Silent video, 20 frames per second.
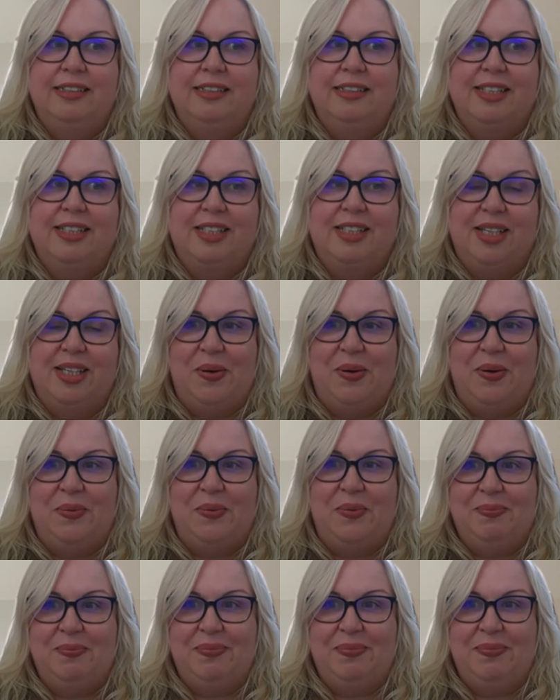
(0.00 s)
So
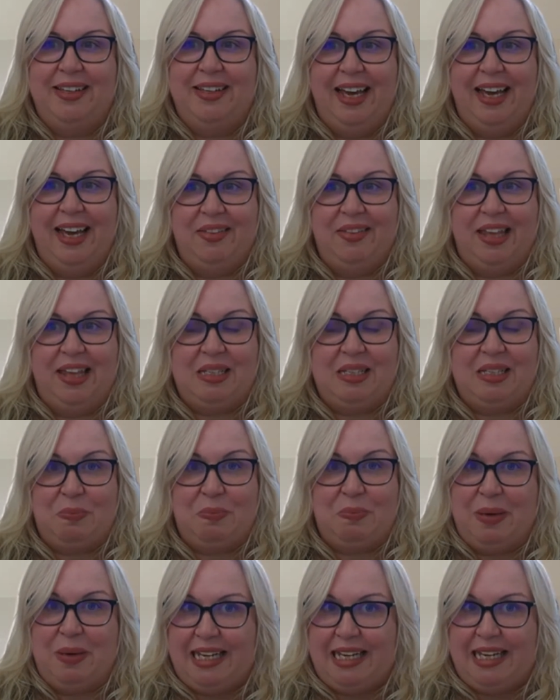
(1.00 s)
yeah, that's
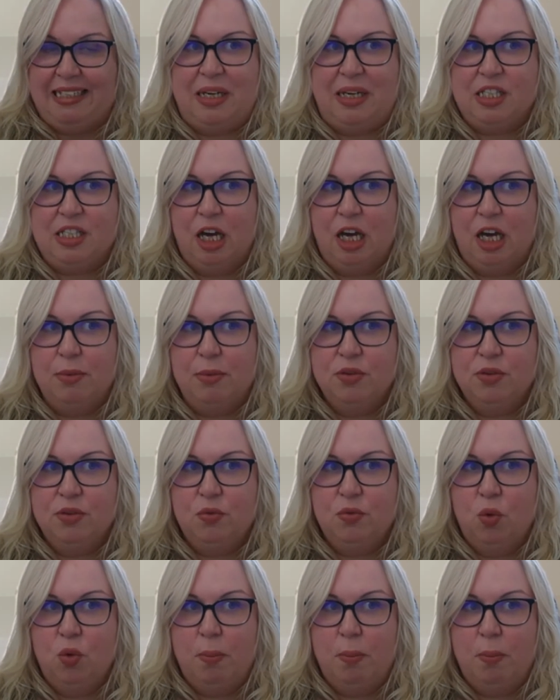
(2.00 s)
me. In terms
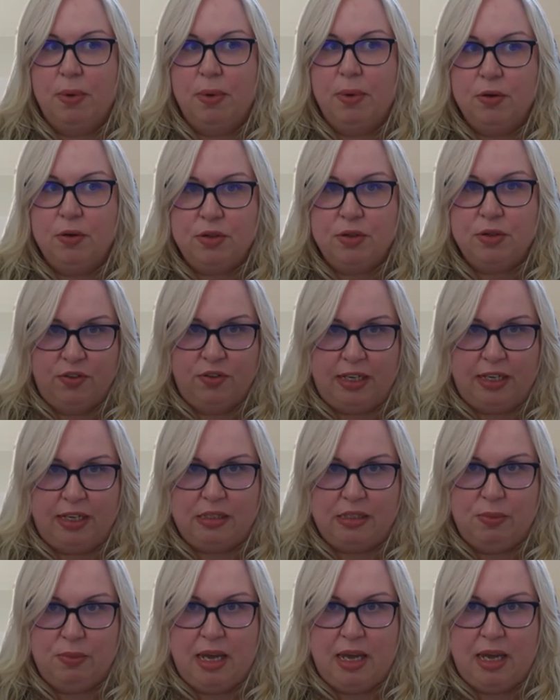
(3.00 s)
of what
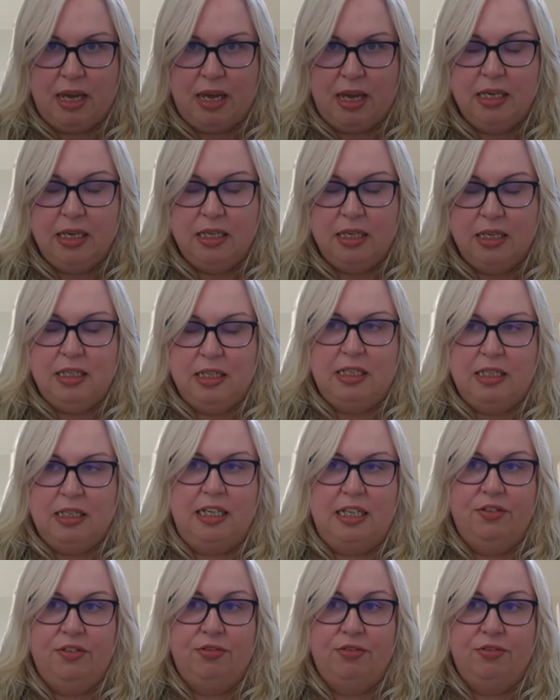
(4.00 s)
motivates me,
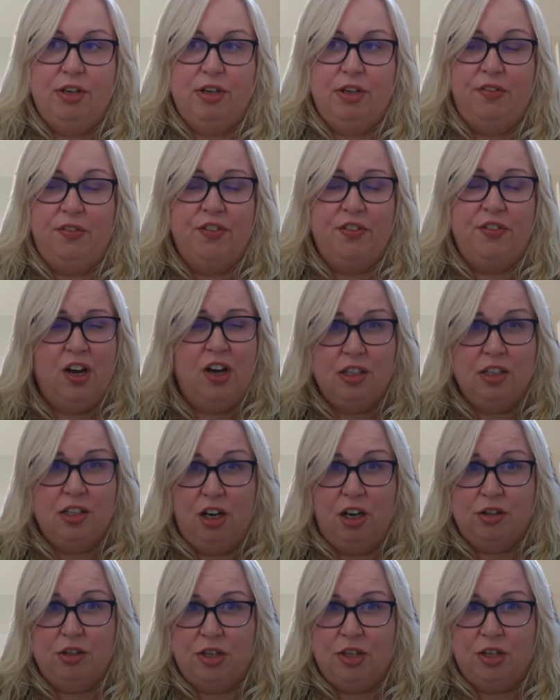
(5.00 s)
delivering a
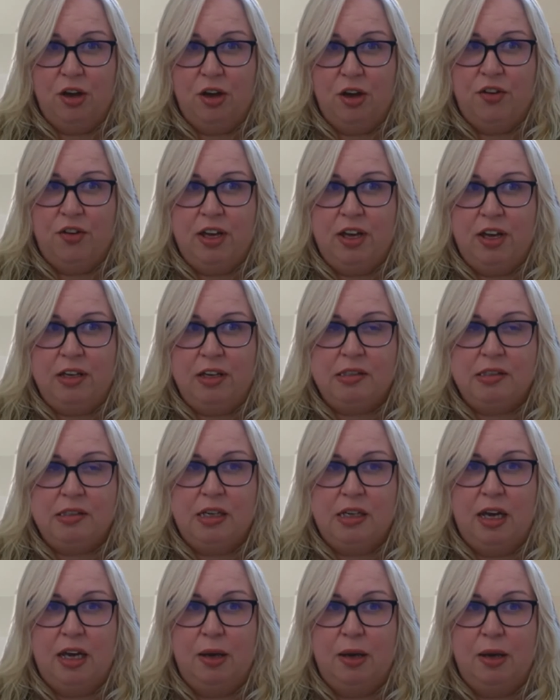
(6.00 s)
first-class service
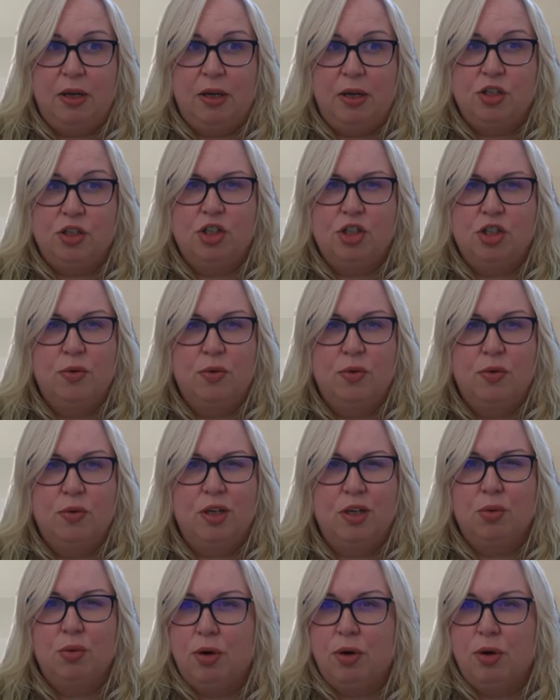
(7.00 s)
and just doing
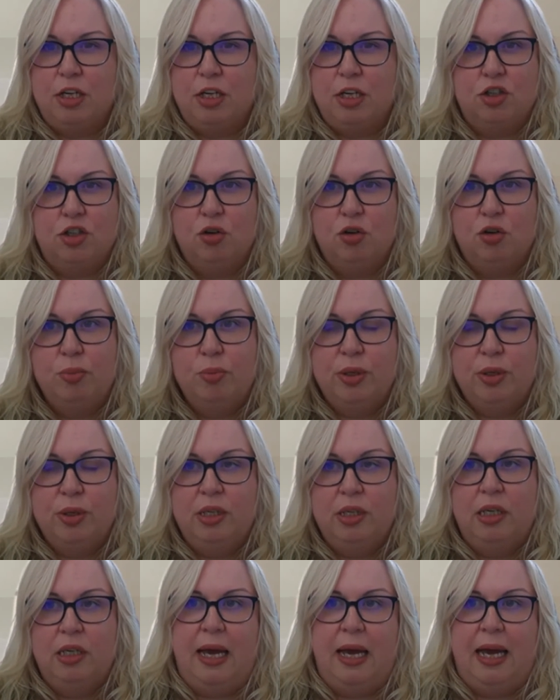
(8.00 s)
a great job.
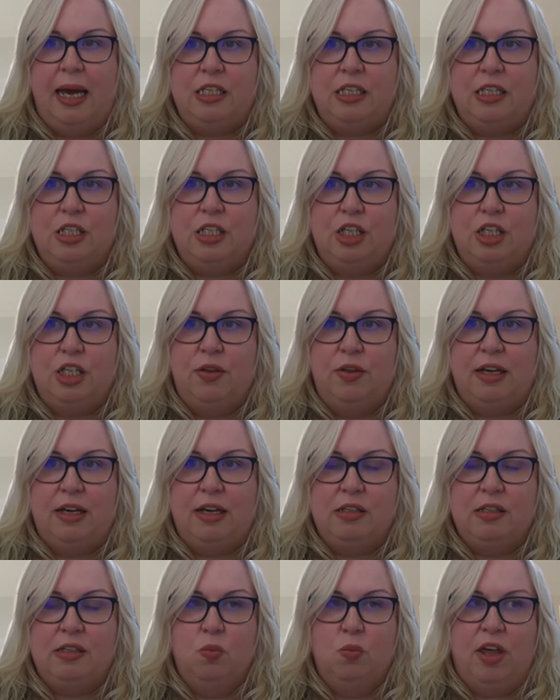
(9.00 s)
And, you know,
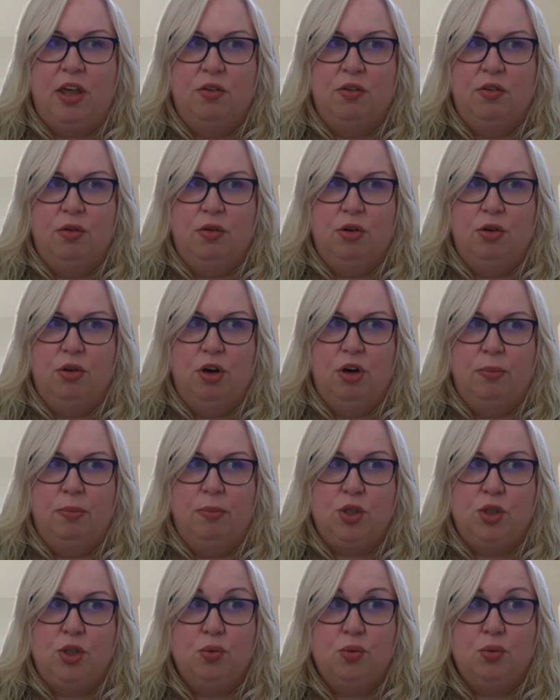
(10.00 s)
that's whether or not
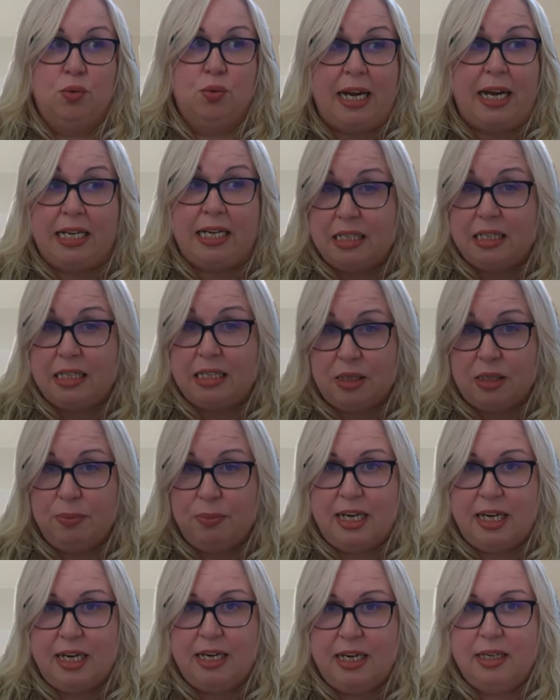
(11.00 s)
I'm training
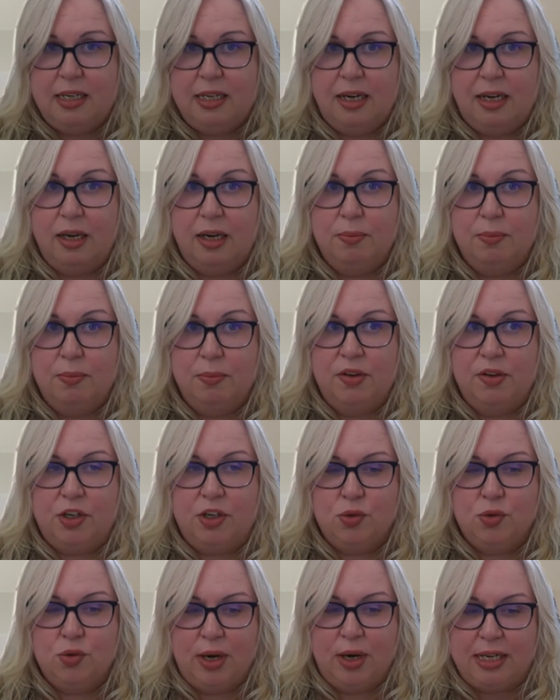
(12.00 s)
somebody. If I
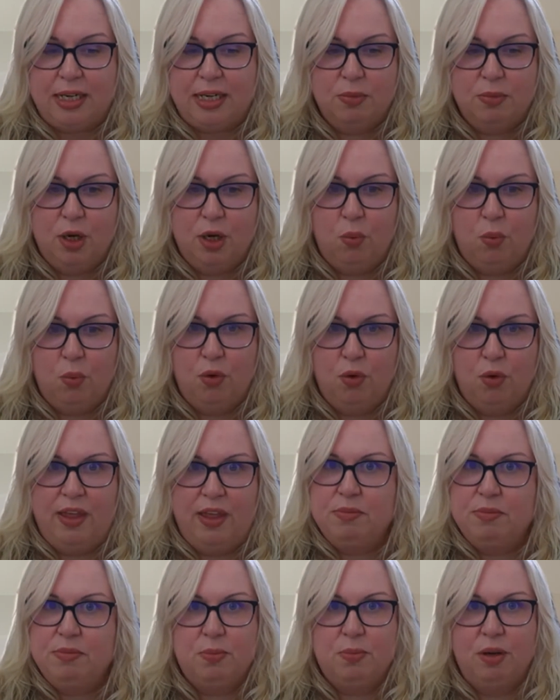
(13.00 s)
train somebody, I want
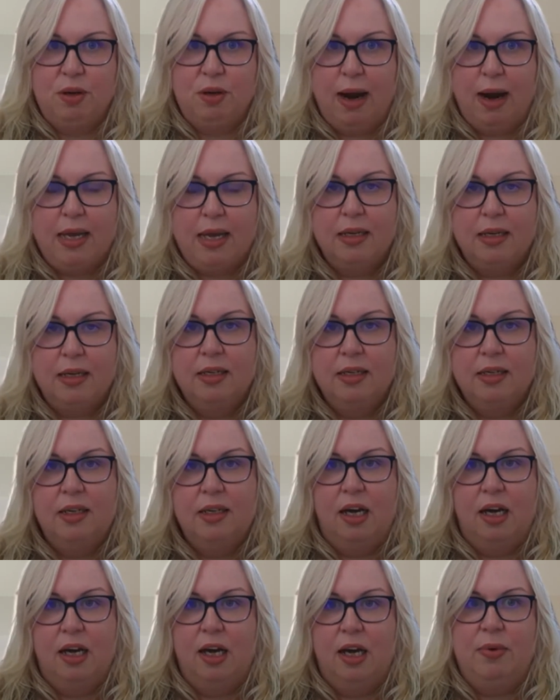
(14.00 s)
them to be great.
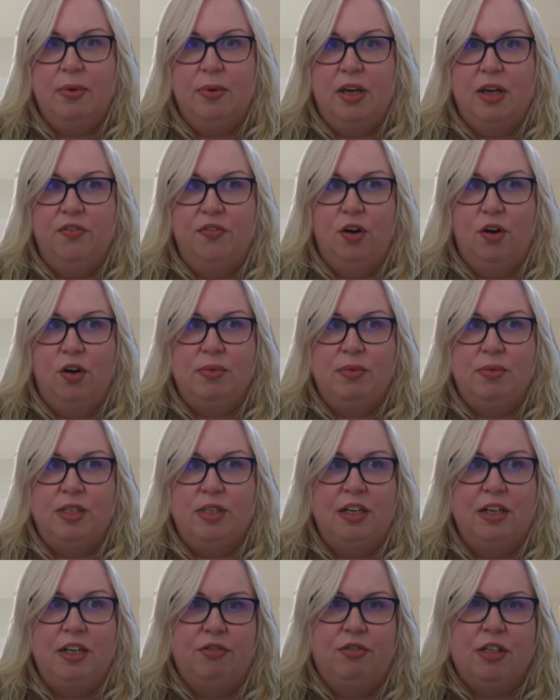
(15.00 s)
If I'm
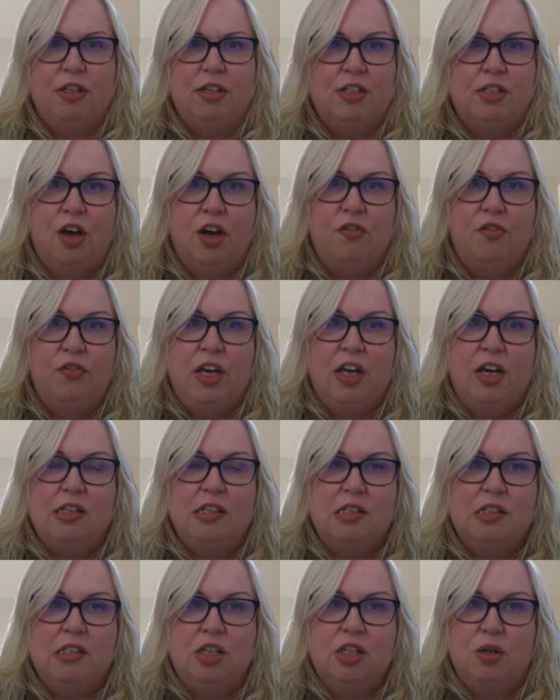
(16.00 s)
delivering a
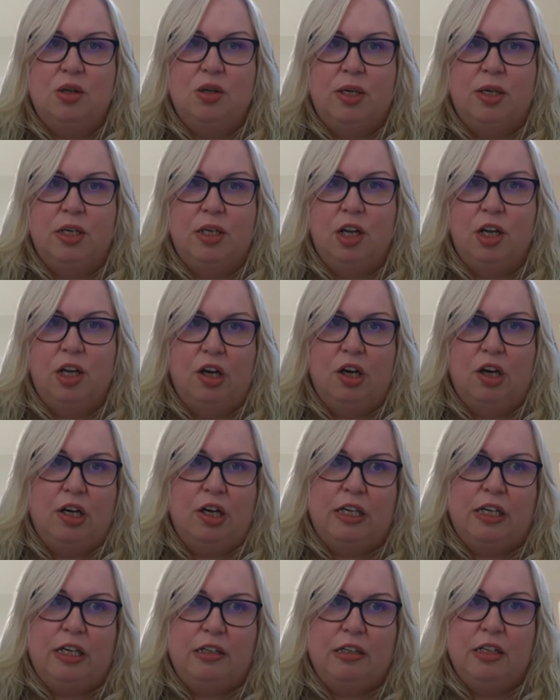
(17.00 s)
service to a
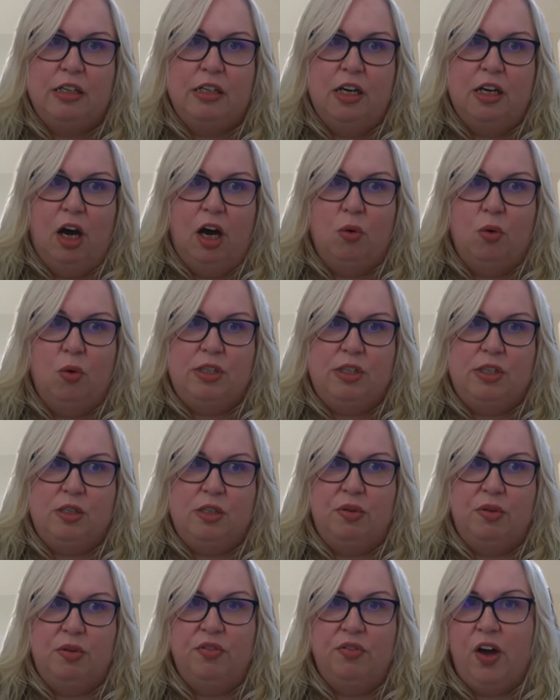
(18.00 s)
client, I want it
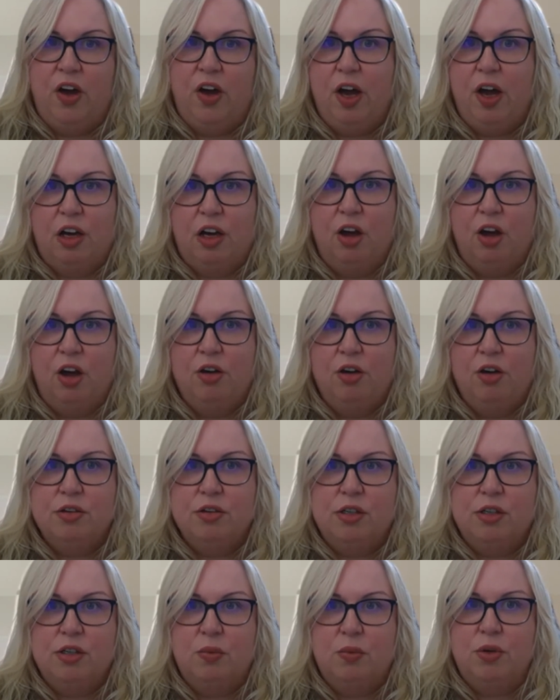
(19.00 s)
to be first
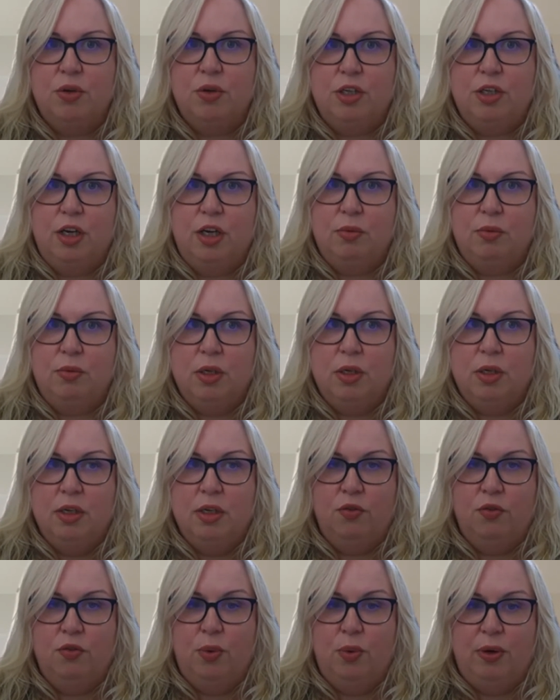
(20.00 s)
class. I want, you know,
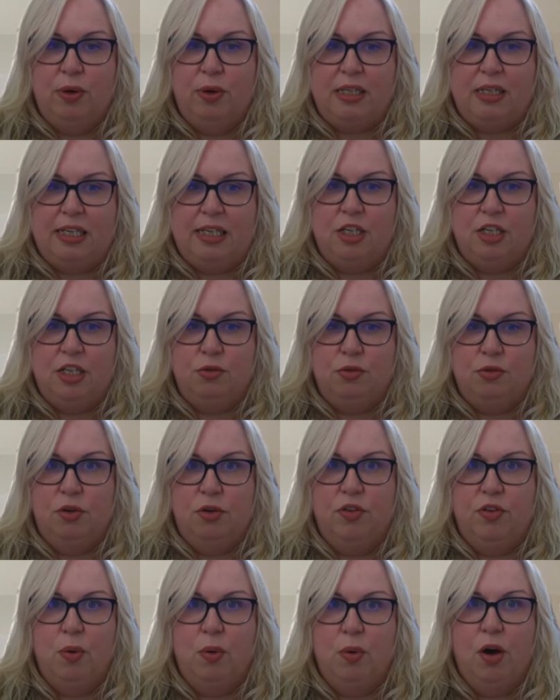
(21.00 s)
if we were going to send a
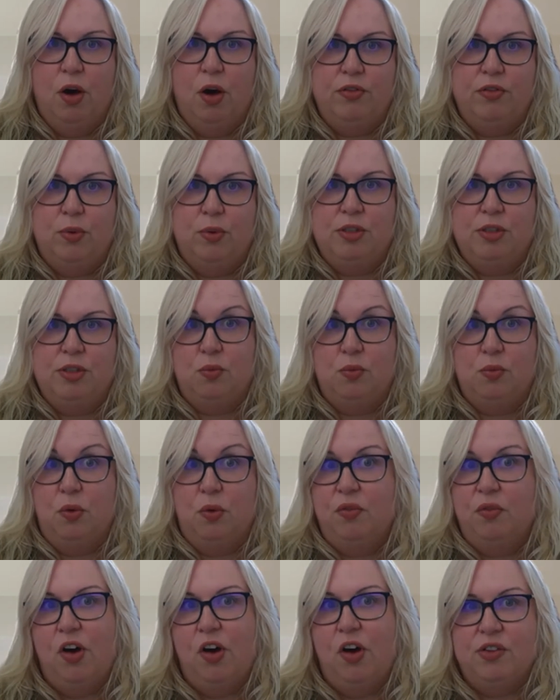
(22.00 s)
review afterwards, I'd
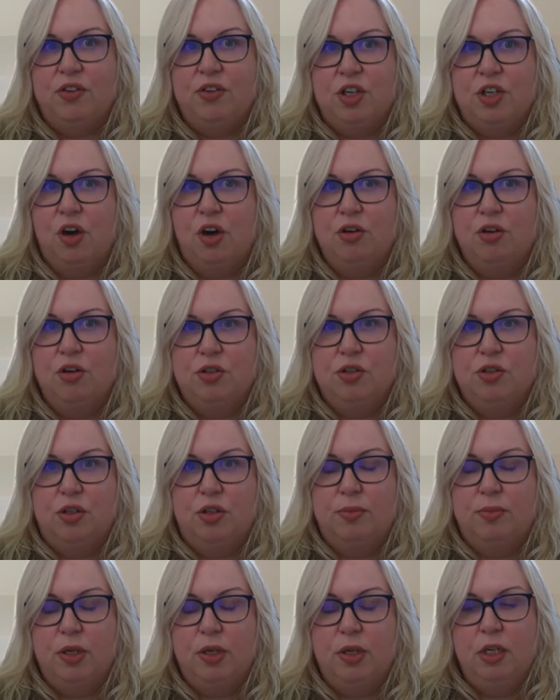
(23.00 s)
want 5 stars.
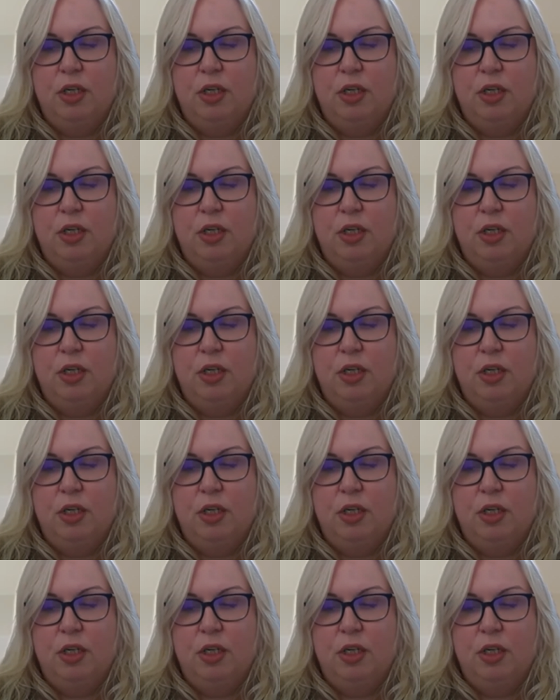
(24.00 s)
And